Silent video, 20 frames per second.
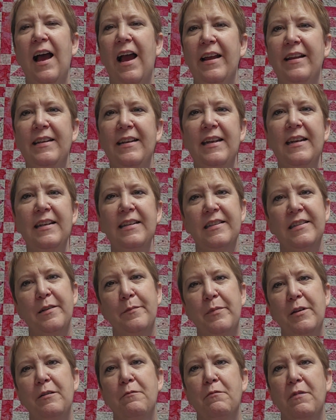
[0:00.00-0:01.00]
I needed to
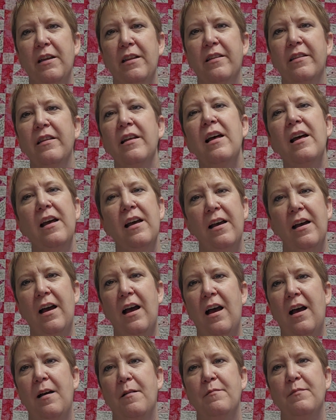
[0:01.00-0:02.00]
be with
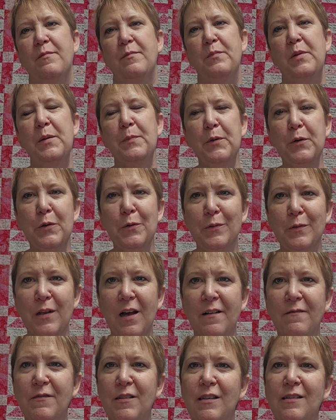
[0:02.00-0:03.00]
people who
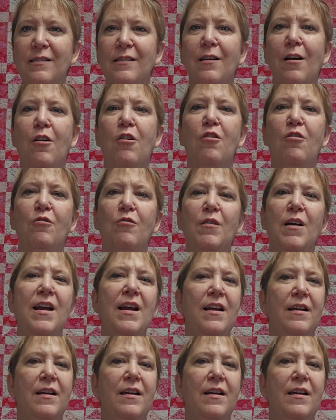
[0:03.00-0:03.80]
love to sew,